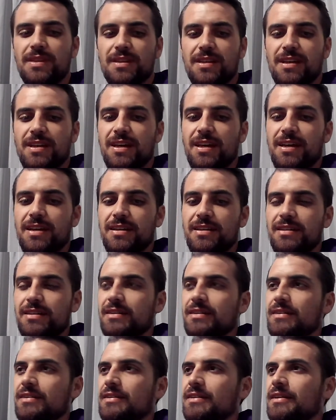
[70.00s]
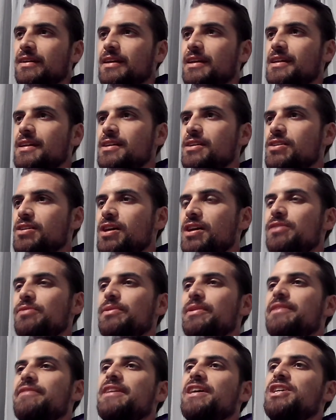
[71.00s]
and any kind of
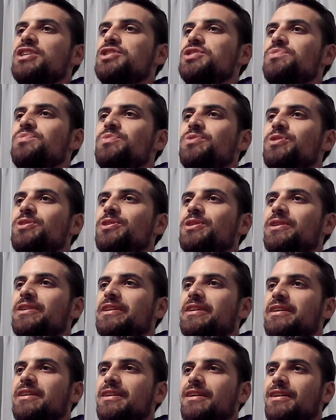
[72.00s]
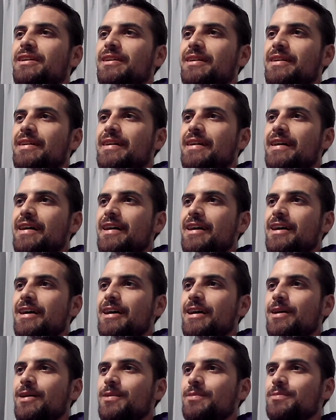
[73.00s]
renovation work,
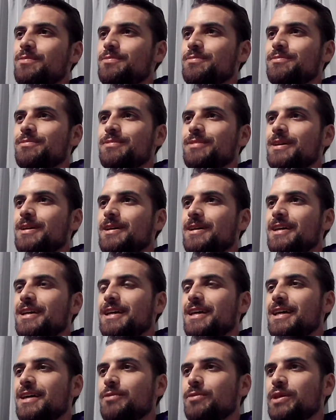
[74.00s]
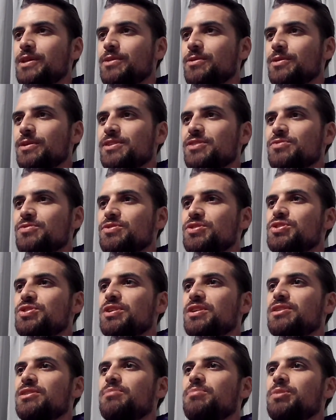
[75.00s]
um, whether it's
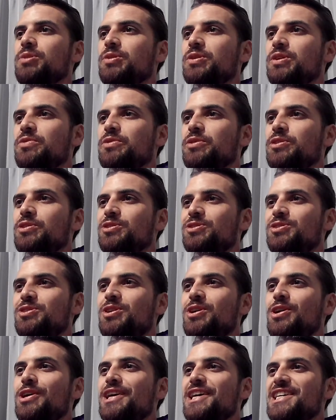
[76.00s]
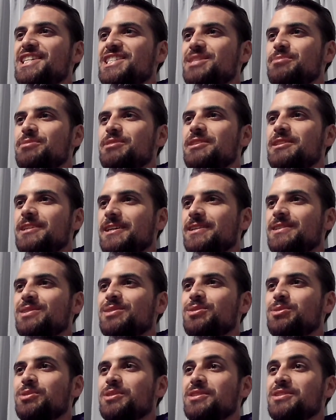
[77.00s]
restricted building work or not, has to be done
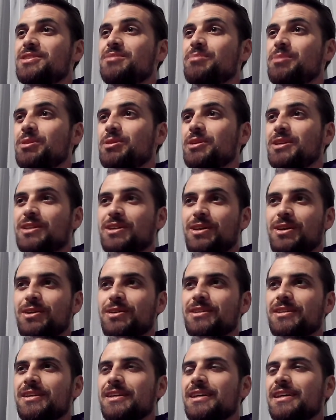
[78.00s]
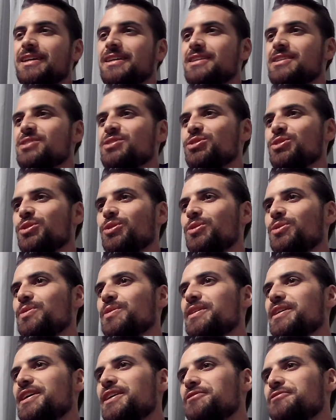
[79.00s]
according to the building code. So
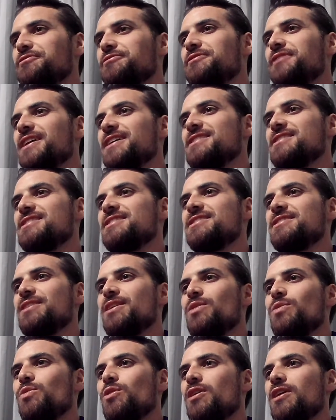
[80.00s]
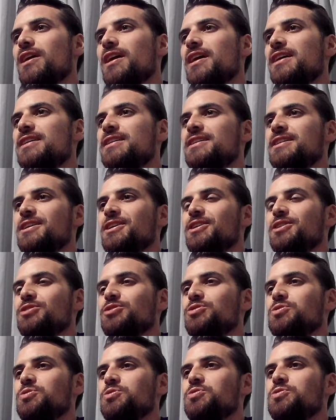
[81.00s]
if, as a DIYer,
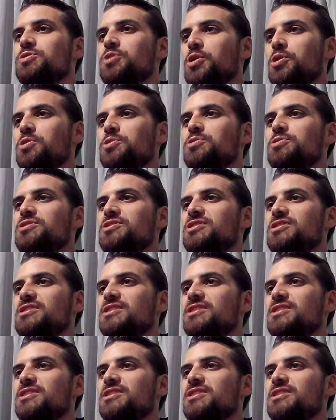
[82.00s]
you don't